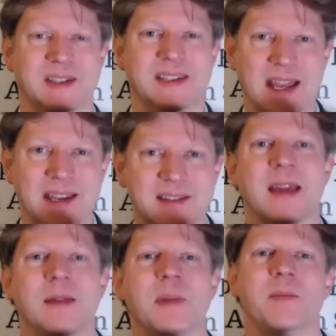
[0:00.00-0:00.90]
Yes,
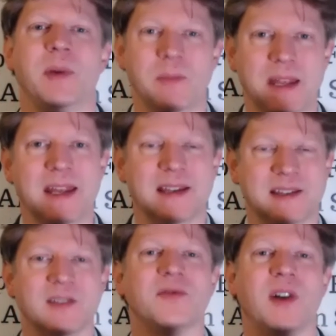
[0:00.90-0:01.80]
they may be
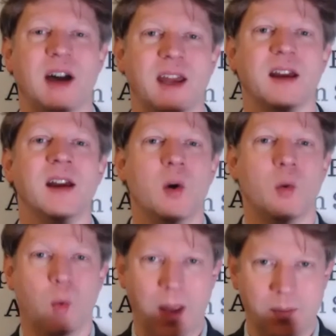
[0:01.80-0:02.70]
mediated via
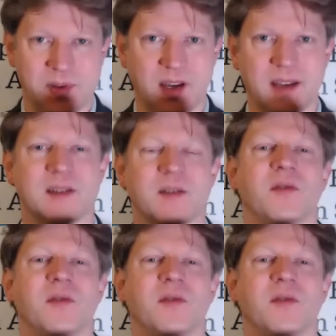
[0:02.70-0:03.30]
websites,